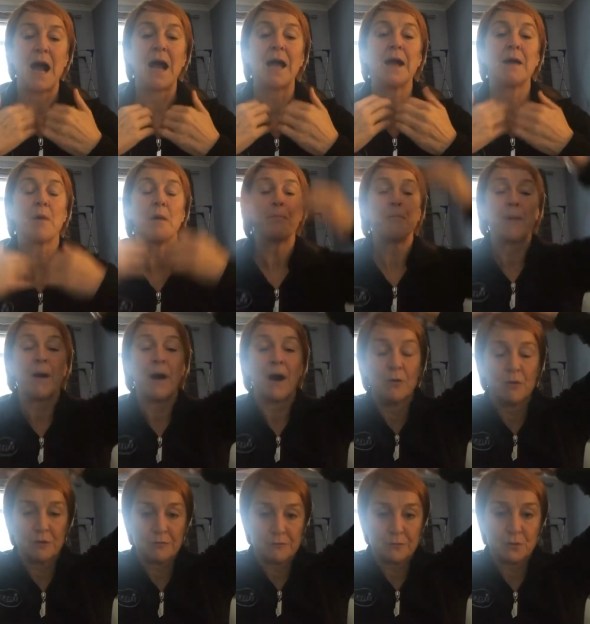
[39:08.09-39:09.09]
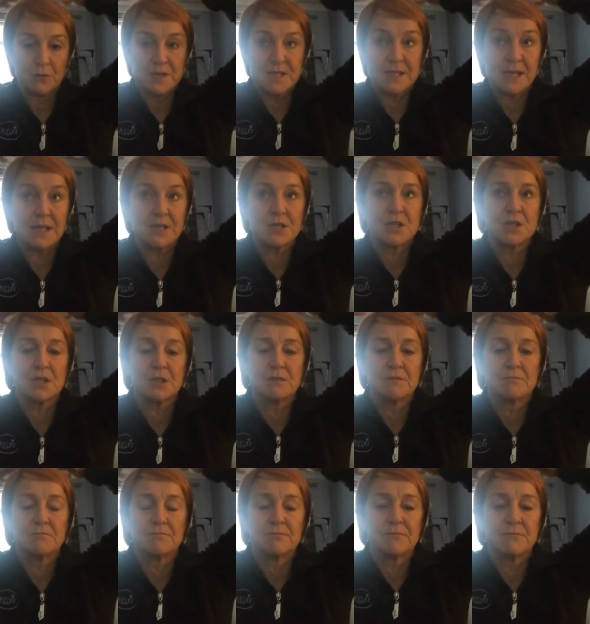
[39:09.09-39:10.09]
I am a powerful,
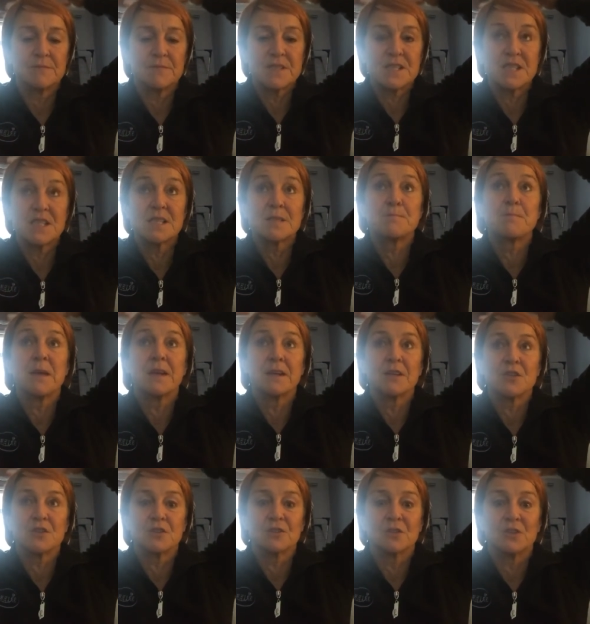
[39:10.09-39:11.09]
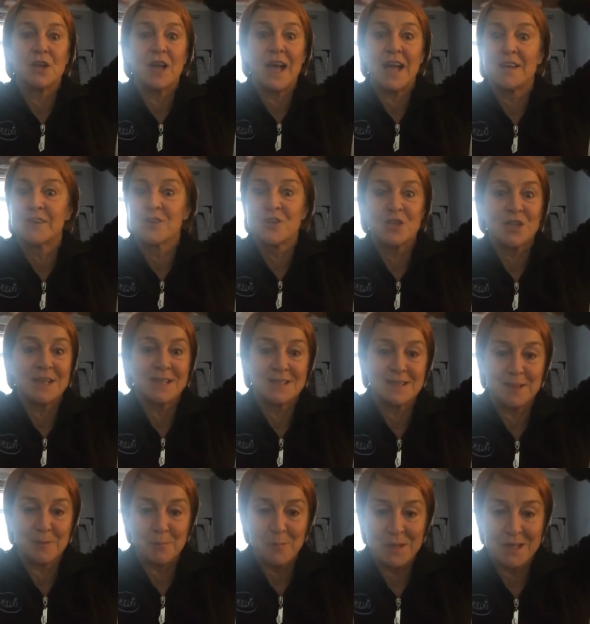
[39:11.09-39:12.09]
sentient, spiritual,
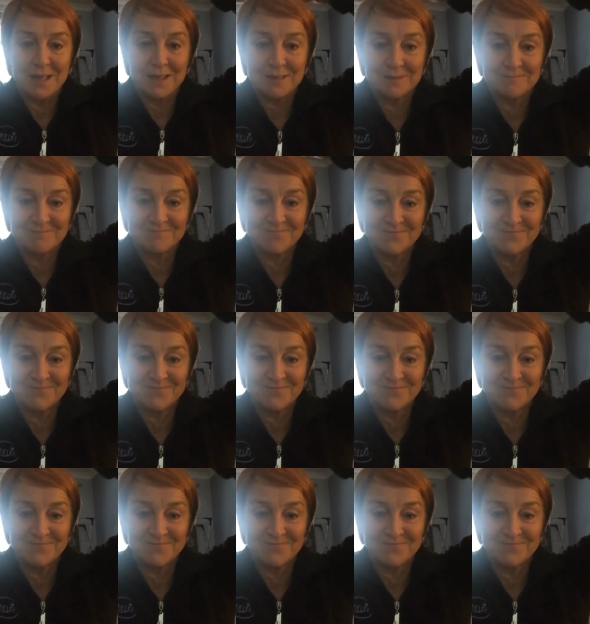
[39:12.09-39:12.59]
energetic being.